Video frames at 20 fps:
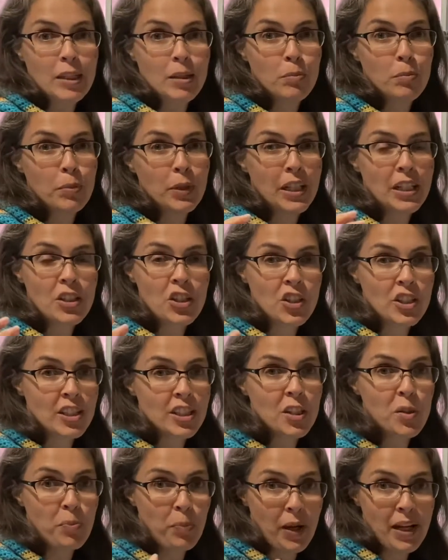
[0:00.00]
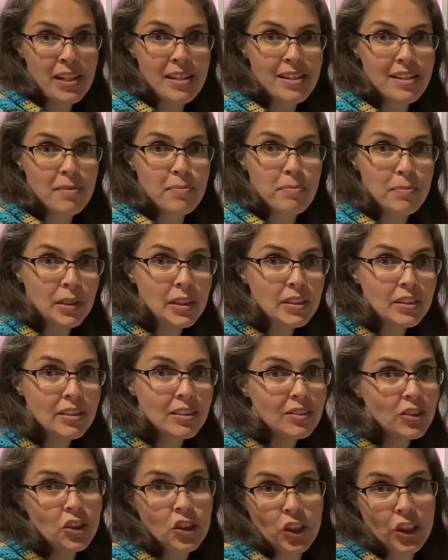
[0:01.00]
but it's just a spiced milk
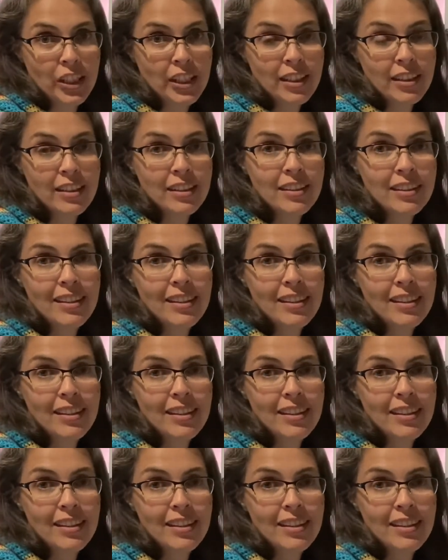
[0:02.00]
drink,